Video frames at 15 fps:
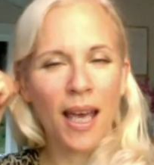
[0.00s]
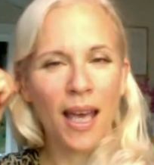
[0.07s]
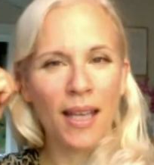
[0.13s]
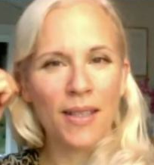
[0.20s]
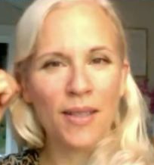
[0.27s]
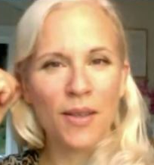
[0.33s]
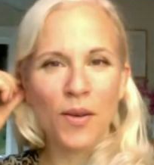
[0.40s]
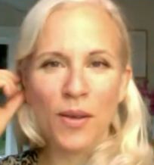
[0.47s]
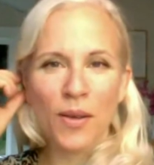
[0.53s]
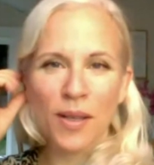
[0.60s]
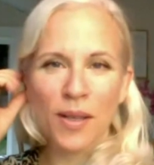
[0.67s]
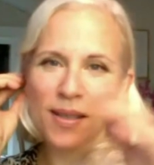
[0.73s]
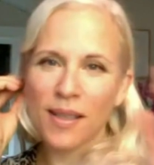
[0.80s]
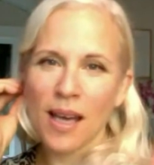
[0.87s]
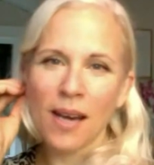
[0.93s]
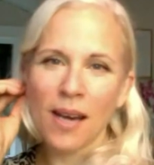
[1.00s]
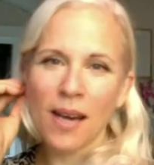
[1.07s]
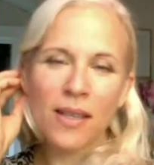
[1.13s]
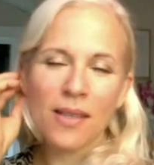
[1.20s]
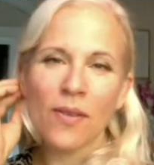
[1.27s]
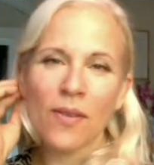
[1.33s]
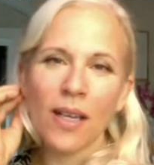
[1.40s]
And so it's kind of
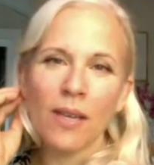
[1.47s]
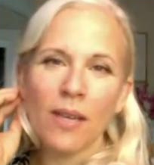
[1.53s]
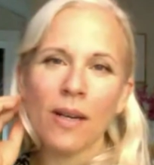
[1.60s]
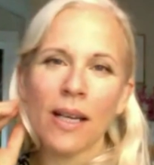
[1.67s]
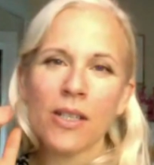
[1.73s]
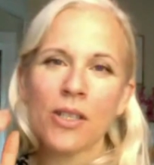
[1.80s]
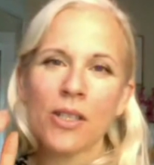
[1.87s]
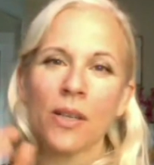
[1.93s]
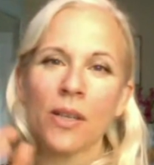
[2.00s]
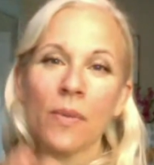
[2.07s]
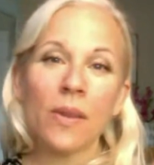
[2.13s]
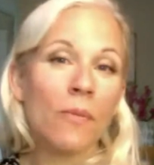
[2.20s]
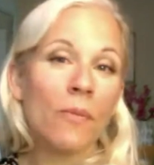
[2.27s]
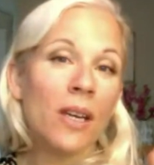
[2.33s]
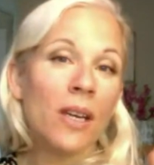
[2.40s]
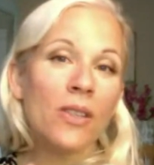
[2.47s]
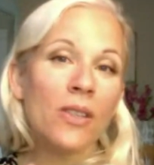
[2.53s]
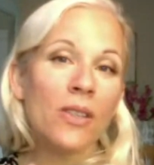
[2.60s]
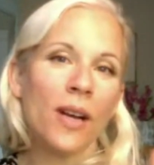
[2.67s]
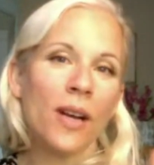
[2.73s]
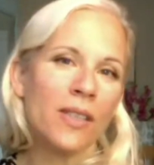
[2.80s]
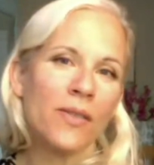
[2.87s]
this funny relationship. And then we can
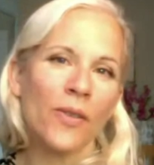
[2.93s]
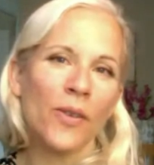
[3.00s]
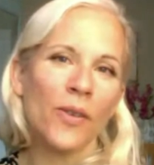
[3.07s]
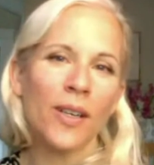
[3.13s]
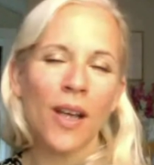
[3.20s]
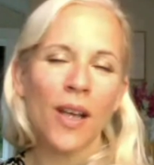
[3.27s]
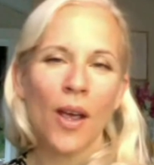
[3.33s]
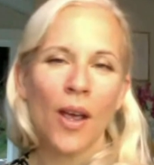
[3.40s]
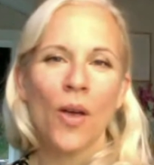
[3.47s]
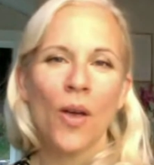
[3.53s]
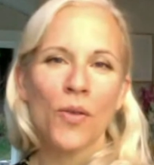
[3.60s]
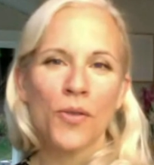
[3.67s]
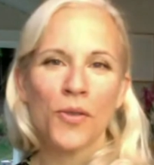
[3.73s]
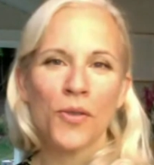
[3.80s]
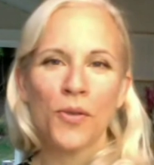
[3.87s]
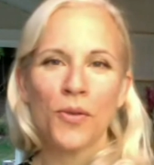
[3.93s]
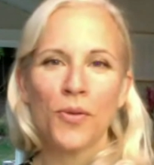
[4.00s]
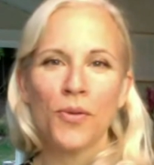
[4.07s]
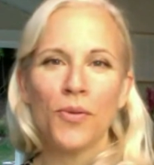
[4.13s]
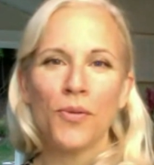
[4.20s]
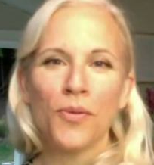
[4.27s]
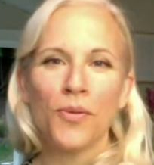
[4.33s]
transfer it
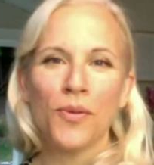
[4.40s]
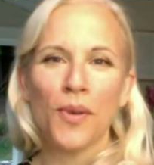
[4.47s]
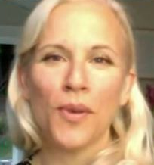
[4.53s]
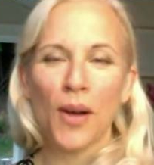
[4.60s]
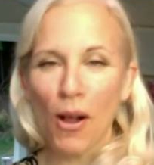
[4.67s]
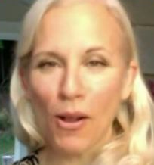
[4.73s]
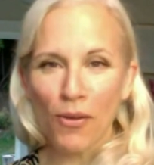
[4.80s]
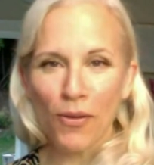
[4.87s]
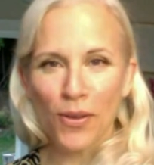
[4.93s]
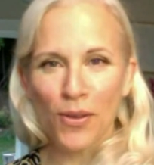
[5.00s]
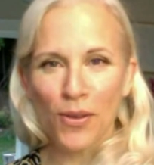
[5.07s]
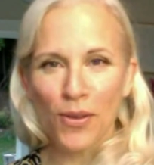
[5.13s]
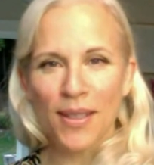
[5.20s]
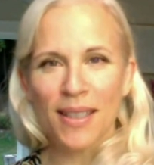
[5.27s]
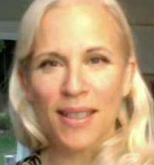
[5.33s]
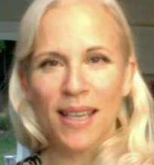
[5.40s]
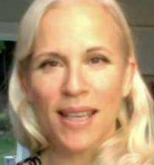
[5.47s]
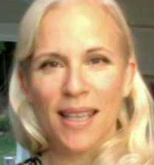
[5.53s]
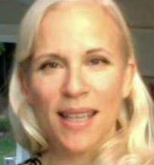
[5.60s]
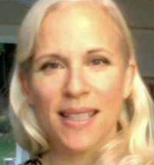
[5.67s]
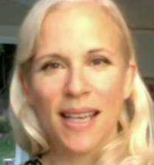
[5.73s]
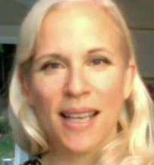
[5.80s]
to all foods, in
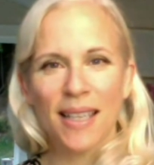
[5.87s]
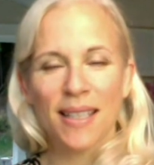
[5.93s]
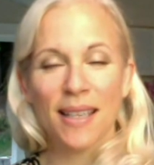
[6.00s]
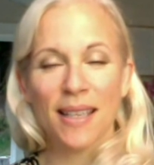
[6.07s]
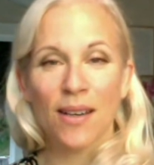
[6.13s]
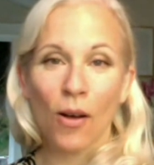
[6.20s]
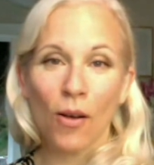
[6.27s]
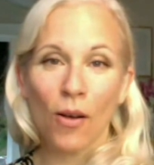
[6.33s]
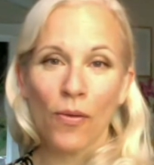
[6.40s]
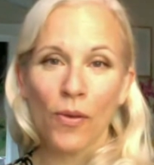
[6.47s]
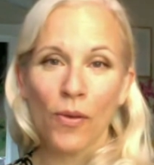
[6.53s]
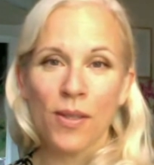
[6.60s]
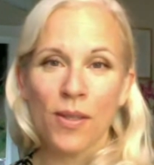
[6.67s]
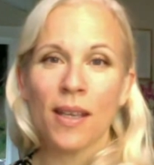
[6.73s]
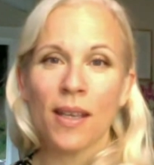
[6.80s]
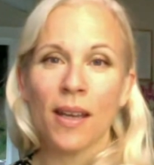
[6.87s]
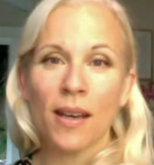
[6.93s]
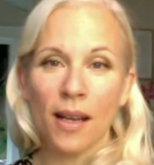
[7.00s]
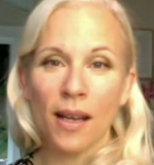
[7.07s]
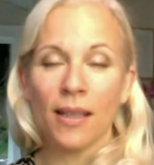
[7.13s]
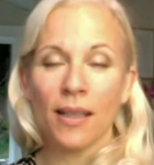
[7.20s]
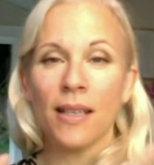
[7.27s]
the sense that all foods that
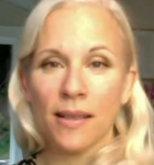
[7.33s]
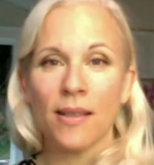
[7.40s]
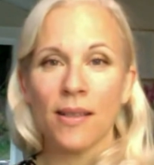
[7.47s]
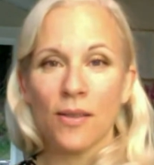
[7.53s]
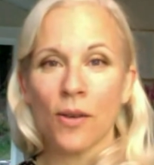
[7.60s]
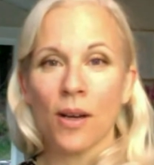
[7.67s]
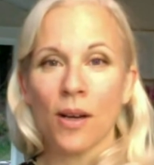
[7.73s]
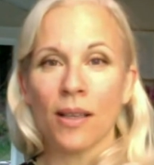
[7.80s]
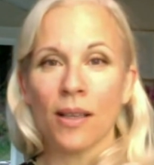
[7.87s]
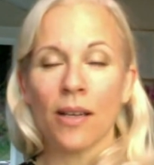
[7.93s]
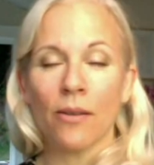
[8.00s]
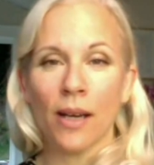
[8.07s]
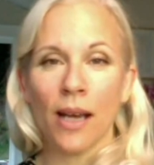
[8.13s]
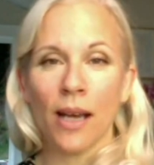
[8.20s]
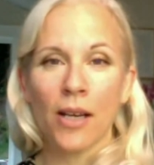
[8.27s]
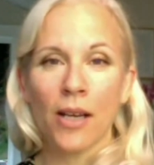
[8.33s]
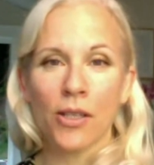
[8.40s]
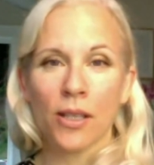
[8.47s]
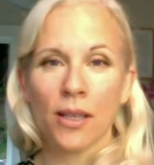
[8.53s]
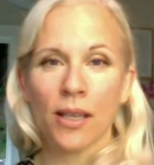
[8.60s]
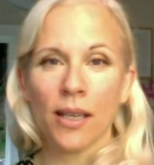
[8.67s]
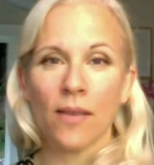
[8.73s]
elicit a drug-like
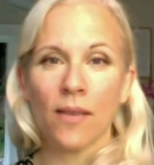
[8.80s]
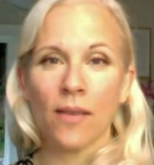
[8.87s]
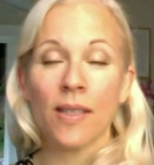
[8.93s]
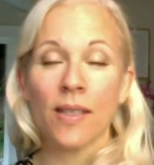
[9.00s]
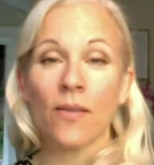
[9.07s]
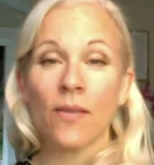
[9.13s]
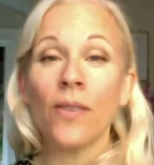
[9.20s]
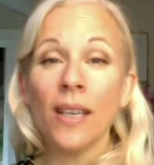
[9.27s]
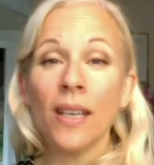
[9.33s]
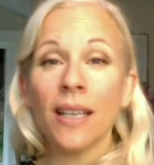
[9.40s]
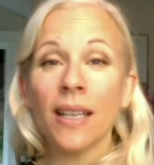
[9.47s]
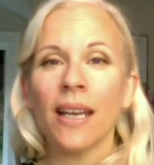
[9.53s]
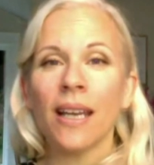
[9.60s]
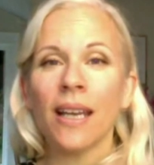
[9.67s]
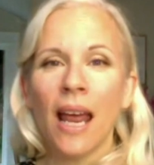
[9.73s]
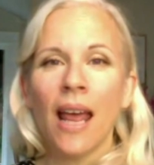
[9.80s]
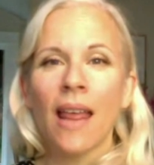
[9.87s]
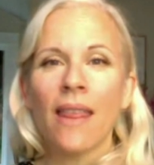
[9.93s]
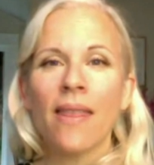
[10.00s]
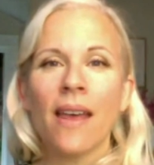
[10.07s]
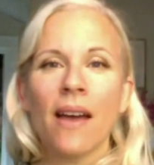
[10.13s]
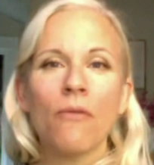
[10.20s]
reaction, that give us a feeling
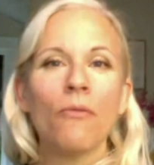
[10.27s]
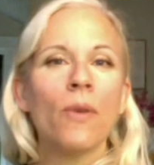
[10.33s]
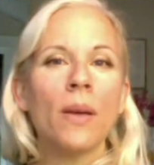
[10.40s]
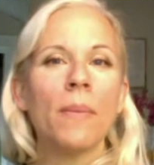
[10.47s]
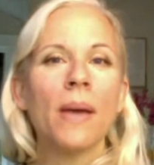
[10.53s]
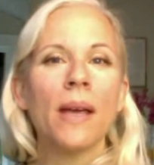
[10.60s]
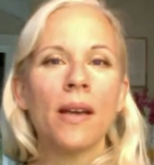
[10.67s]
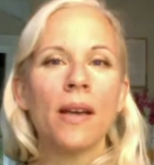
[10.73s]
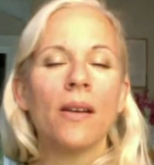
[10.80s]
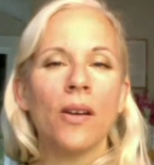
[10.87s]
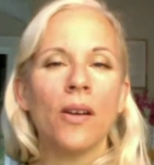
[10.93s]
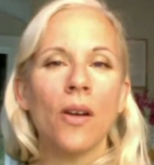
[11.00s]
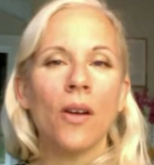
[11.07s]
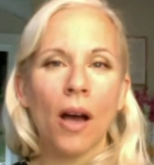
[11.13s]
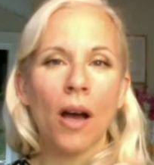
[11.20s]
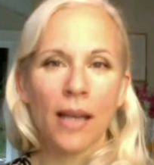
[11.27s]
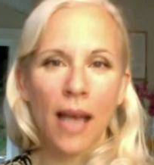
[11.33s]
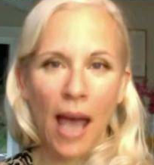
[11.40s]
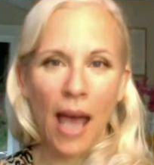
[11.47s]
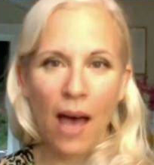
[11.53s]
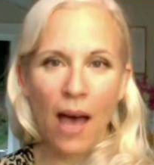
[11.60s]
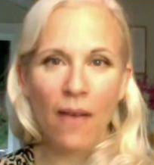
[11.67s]
that we may not
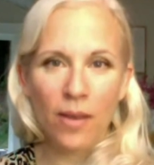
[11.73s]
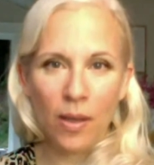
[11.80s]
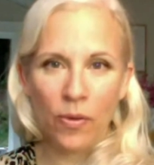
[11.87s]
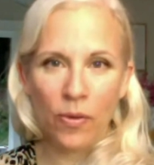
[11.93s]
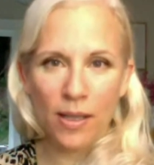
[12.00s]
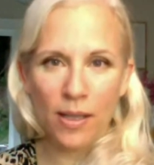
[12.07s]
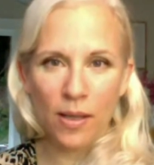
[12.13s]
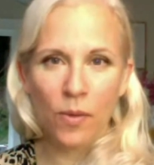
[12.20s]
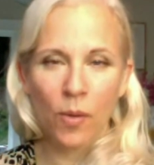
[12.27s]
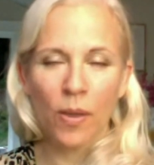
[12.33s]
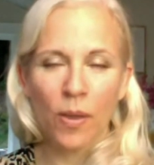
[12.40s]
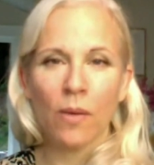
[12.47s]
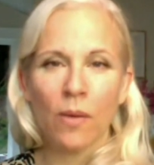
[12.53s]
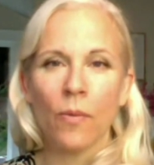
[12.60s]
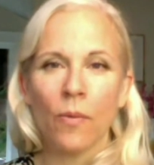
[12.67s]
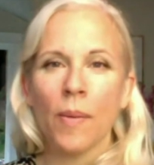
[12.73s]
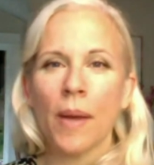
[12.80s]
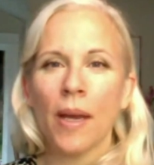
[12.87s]
have in the present moment, and we may